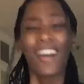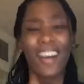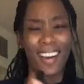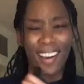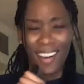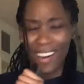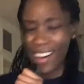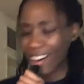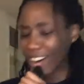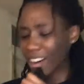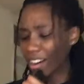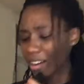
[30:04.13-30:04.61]

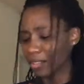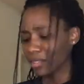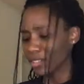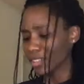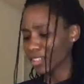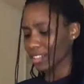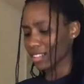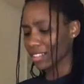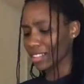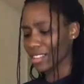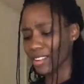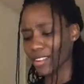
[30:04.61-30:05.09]

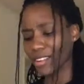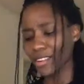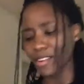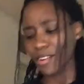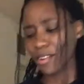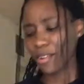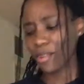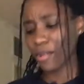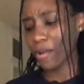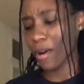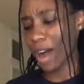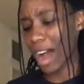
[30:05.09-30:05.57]

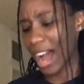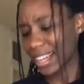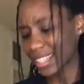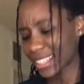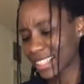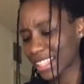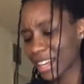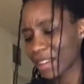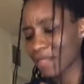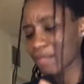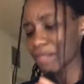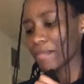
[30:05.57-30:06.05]
Oh, I
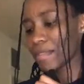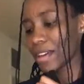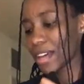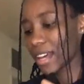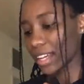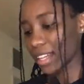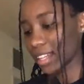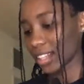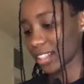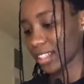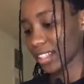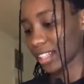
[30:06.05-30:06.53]
can
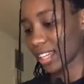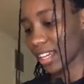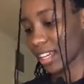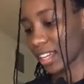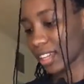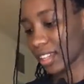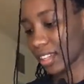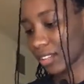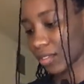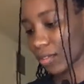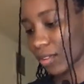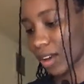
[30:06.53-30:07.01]
make
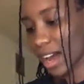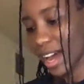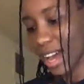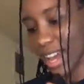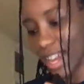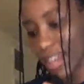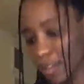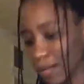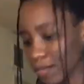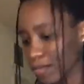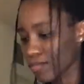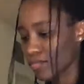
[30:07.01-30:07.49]
it
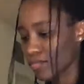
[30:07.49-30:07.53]
right.